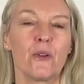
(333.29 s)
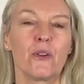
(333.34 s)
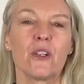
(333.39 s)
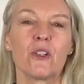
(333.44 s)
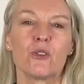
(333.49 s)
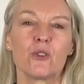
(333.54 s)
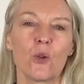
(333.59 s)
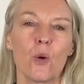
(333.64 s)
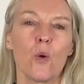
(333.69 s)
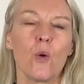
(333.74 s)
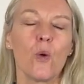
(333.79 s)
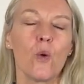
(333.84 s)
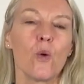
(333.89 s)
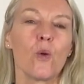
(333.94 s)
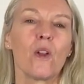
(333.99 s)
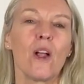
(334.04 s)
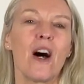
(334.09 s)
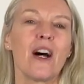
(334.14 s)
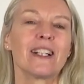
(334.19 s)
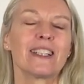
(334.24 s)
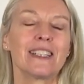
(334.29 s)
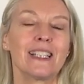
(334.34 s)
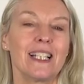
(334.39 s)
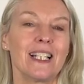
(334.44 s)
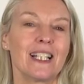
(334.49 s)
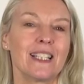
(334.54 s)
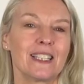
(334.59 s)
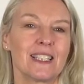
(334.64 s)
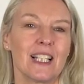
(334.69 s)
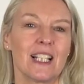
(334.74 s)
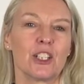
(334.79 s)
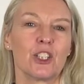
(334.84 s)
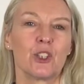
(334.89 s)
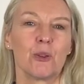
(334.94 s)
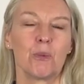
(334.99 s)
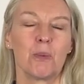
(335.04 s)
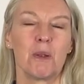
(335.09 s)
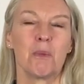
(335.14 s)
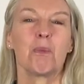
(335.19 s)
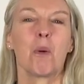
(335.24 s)
Those are all ideas that should
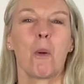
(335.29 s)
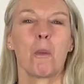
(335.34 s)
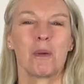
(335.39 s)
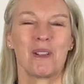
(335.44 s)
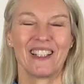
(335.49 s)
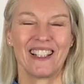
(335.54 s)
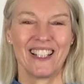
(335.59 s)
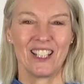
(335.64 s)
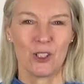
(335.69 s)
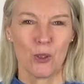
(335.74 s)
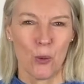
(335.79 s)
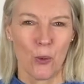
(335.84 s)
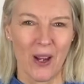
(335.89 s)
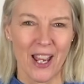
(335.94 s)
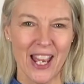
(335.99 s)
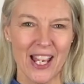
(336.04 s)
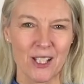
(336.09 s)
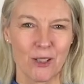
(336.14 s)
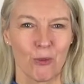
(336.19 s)
be popping in your head